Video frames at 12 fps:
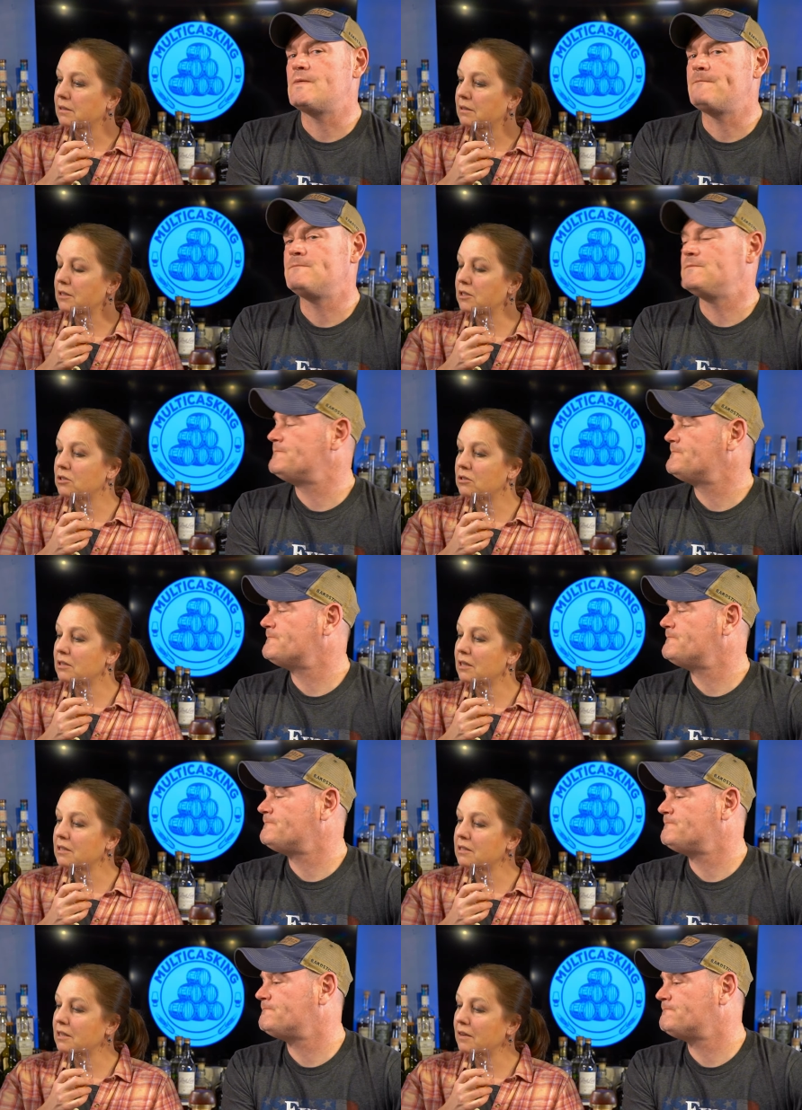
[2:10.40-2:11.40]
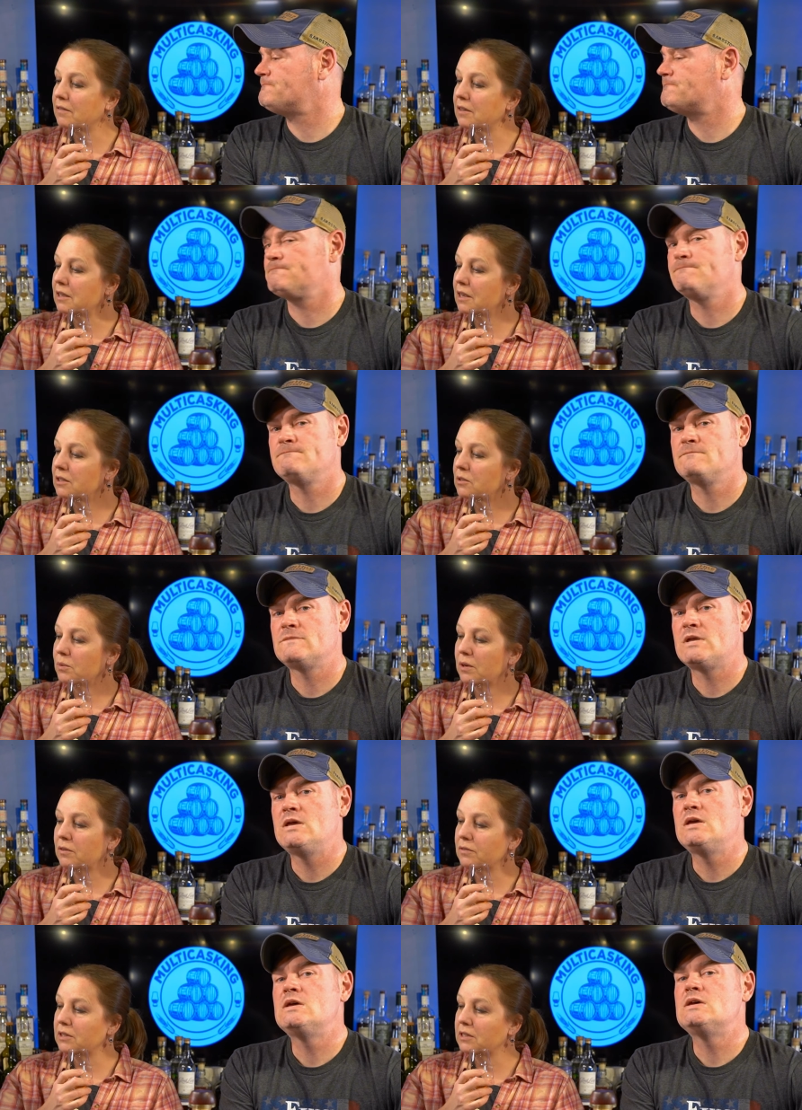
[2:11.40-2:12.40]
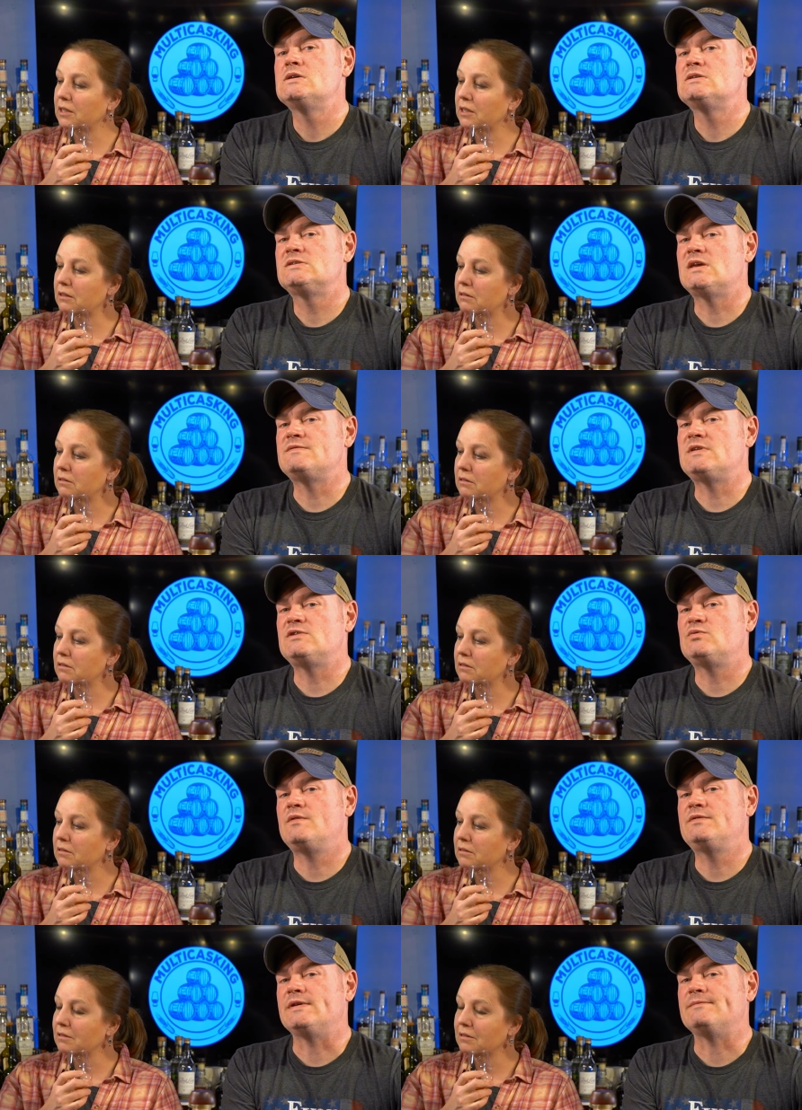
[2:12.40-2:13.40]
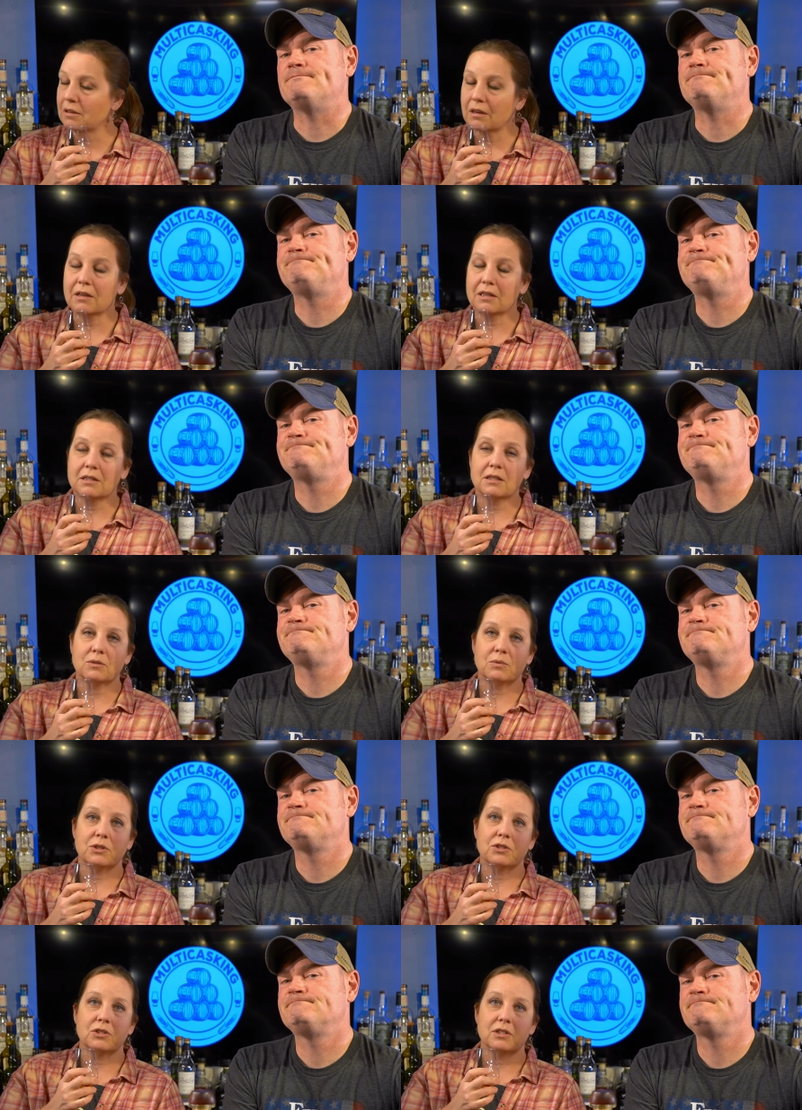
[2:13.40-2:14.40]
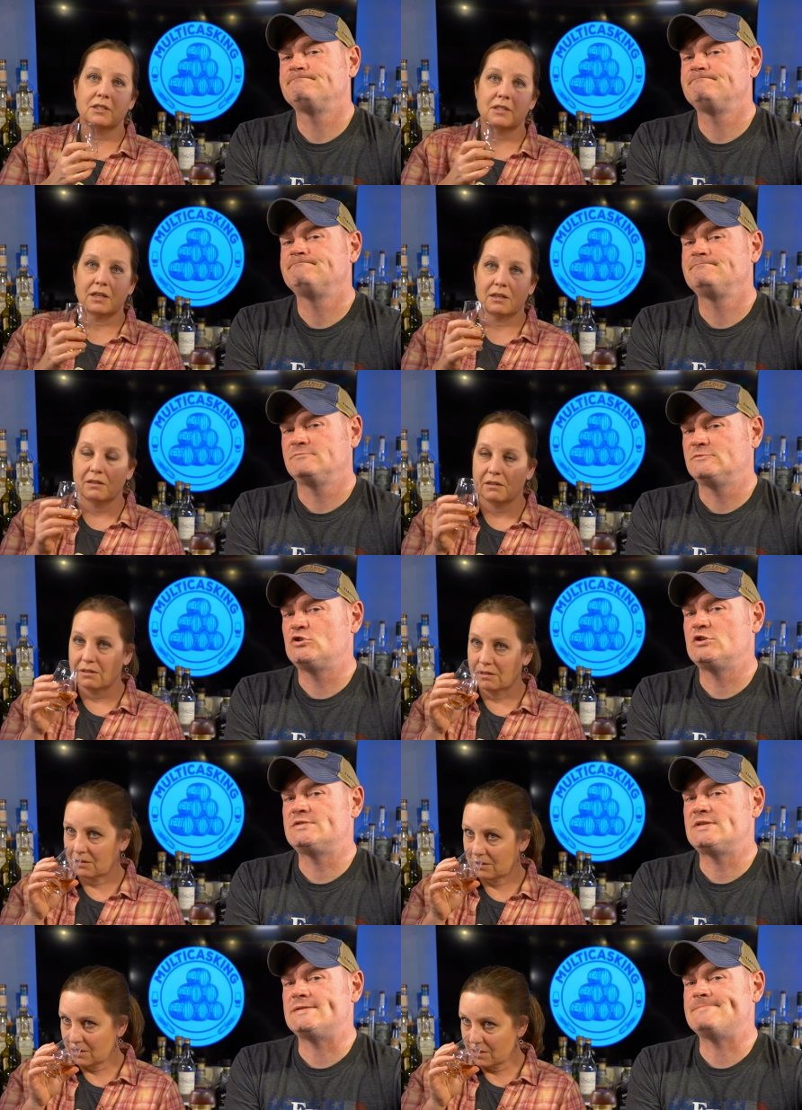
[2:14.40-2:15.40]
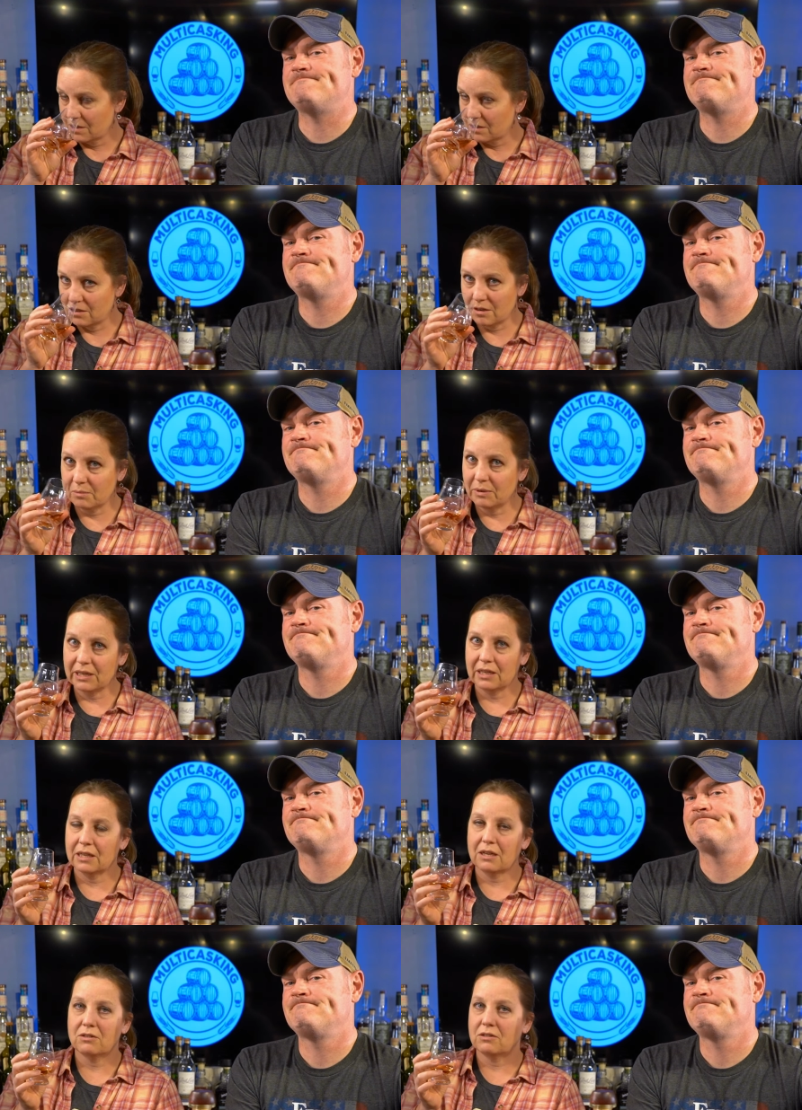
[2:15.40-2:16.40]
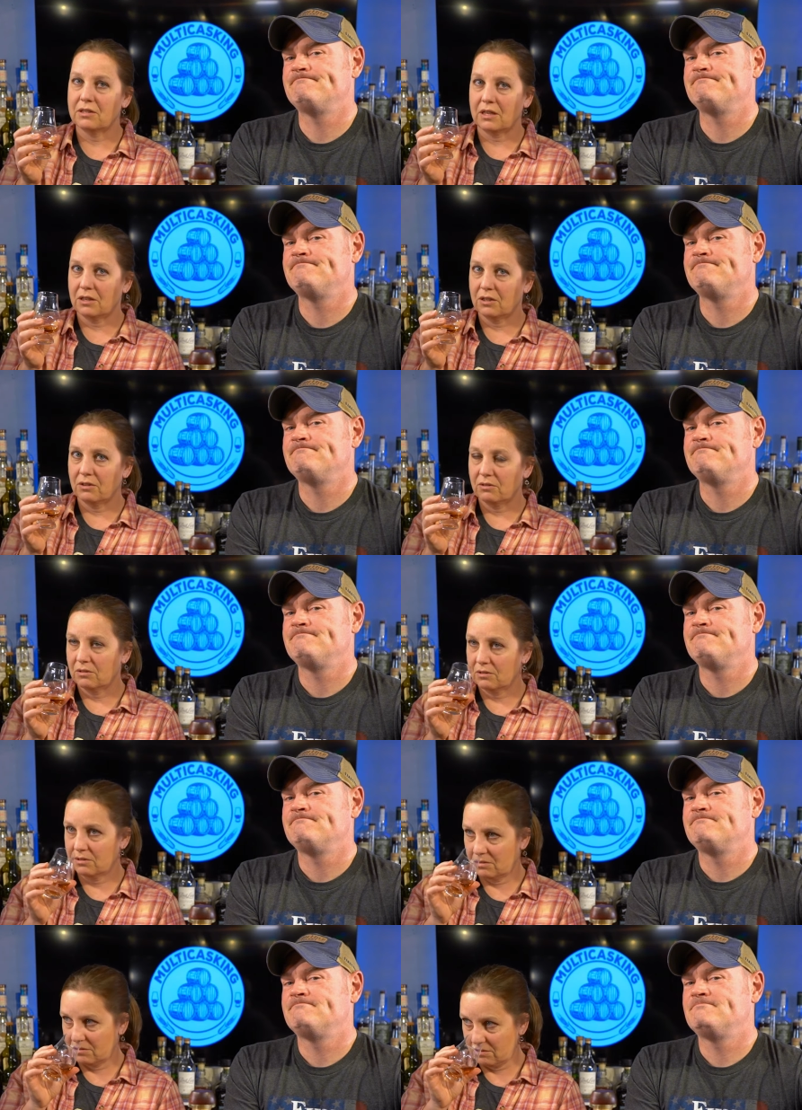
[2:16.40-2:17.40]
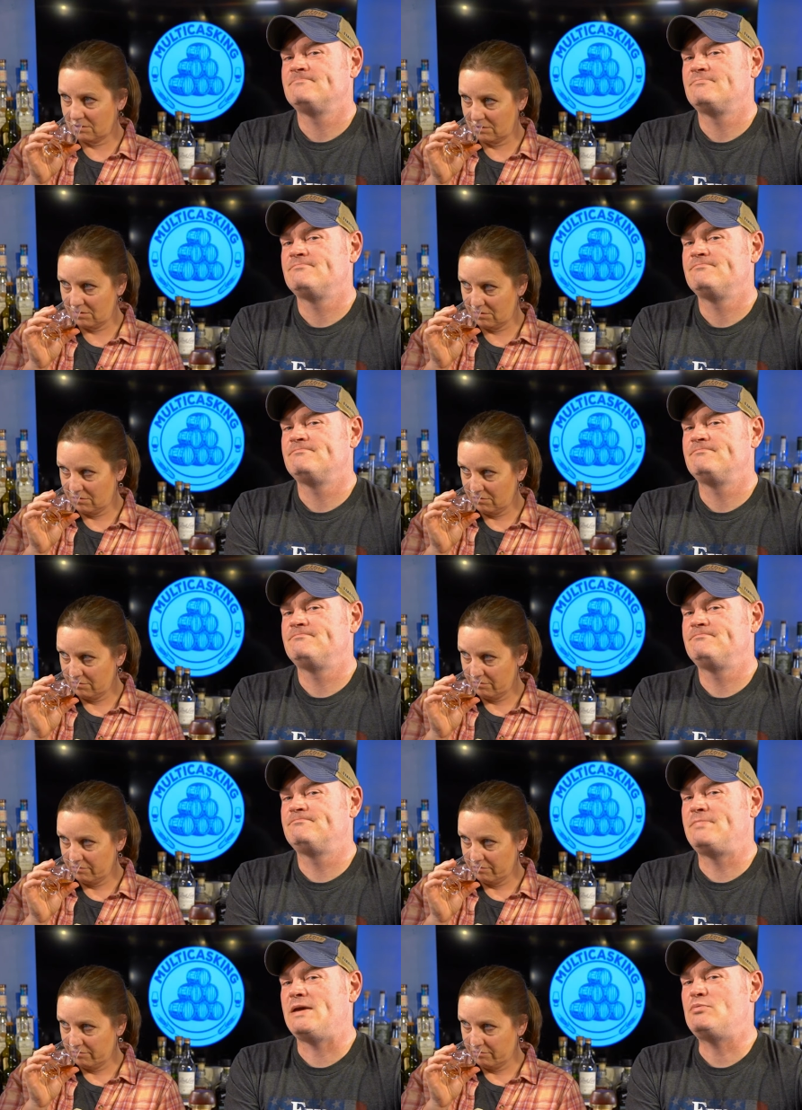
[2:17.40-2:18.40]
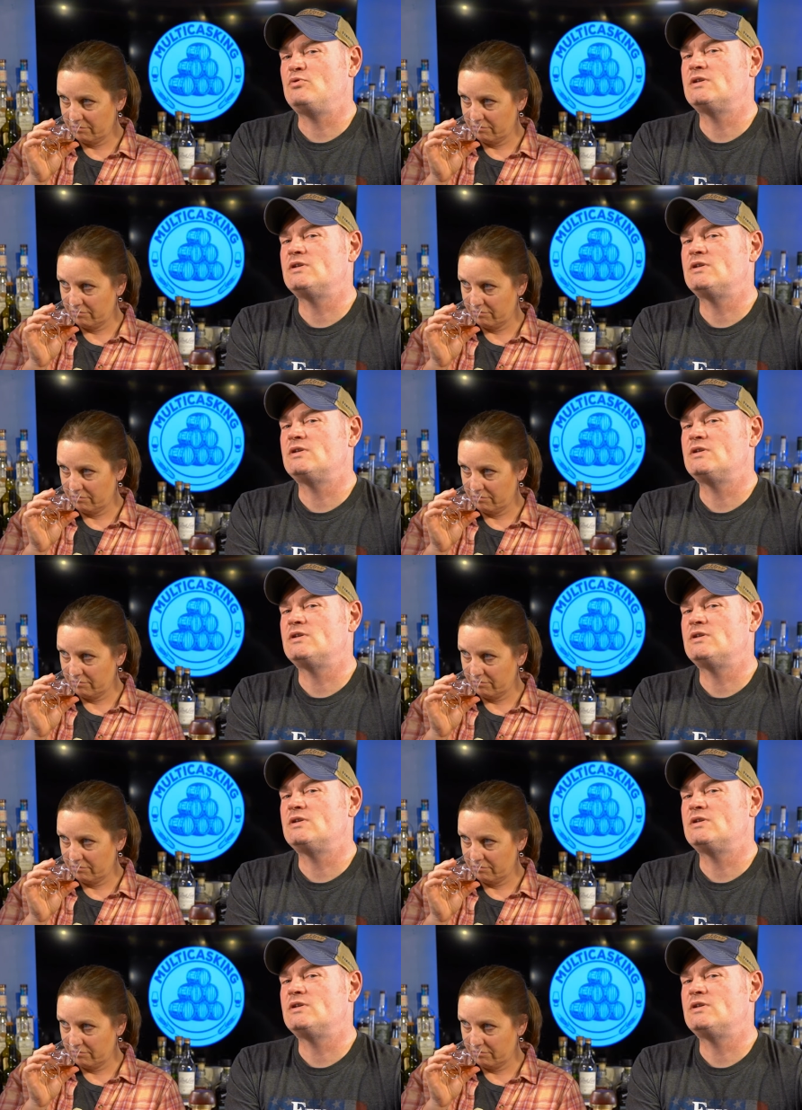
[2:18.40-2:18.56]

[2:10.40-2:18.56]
Speaker 1: Did you say seventy-eight, twelve, and ten?
Speaker 2: seventy-eight, twelve, ten.
Speaker 1: Because that's what you should have said.
Speaker 2: Should have said.
Speaker 1: Nobody can understand you.
Speaker 2: People